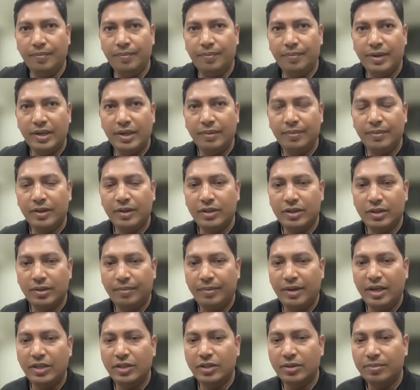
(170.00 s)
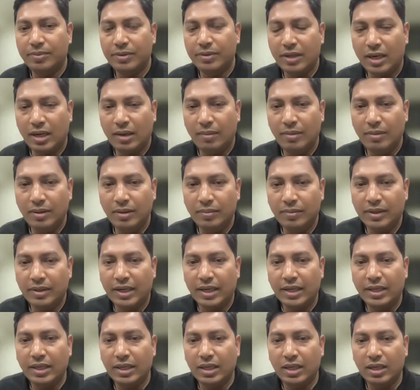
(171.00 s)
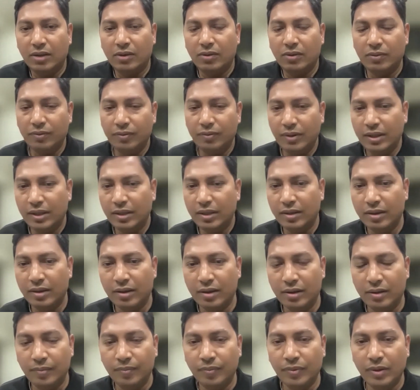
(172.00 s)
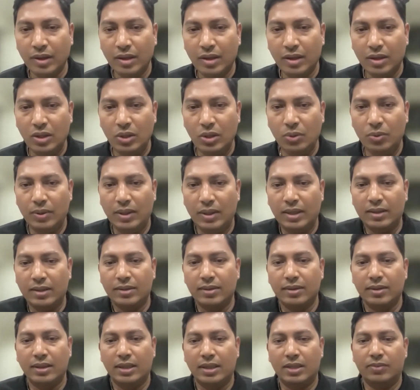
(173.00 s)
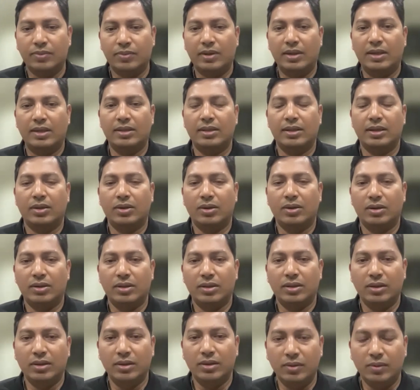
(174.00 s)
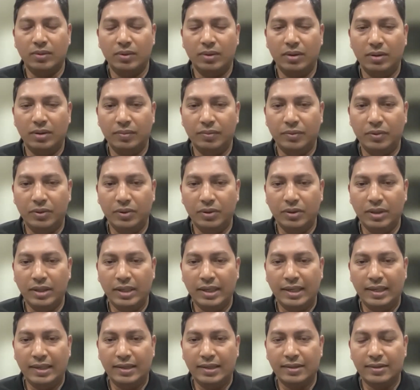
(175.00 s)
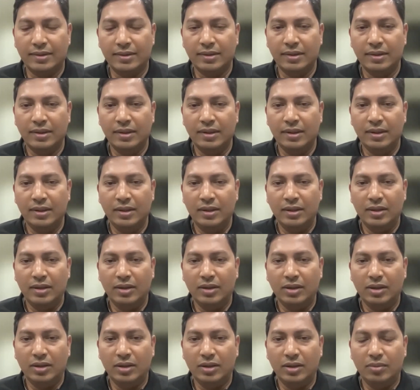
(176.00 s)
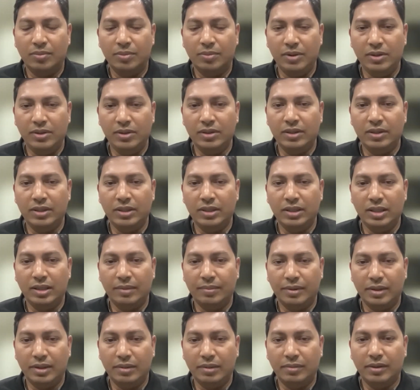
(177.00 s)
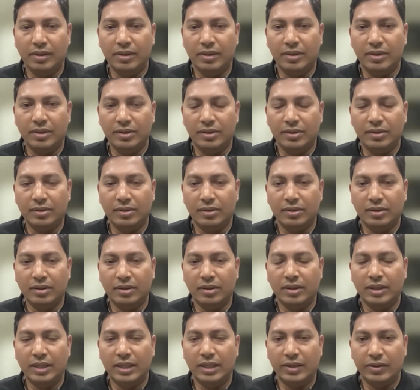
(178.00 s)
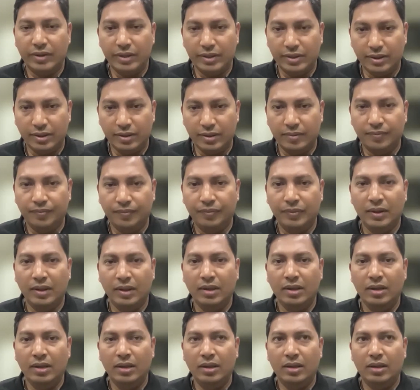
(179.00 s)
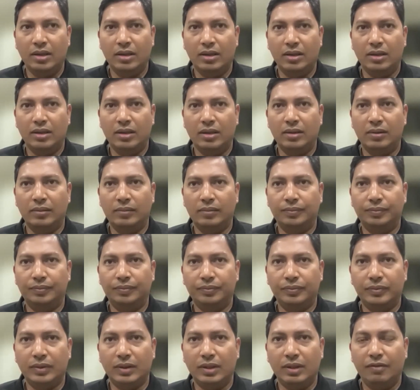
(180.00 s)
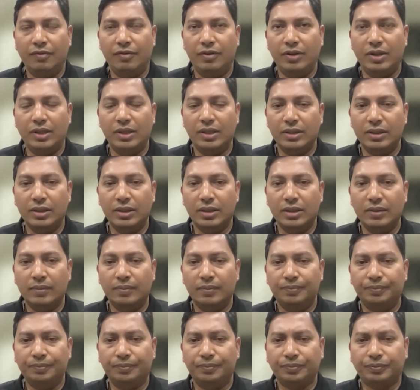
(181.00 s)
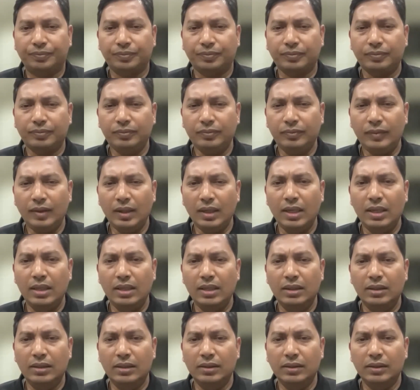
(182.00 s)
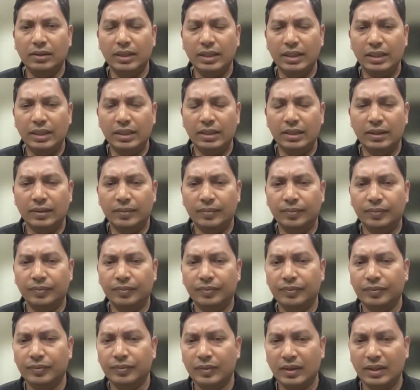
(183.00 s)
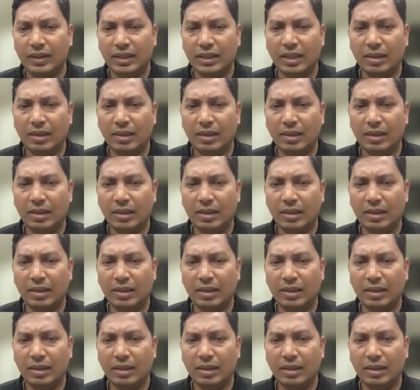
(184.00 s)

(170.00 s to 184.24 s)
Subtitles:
pretty much a major problem right now in US as well as across the world, as obesity epidemic is increasing. If you can, in the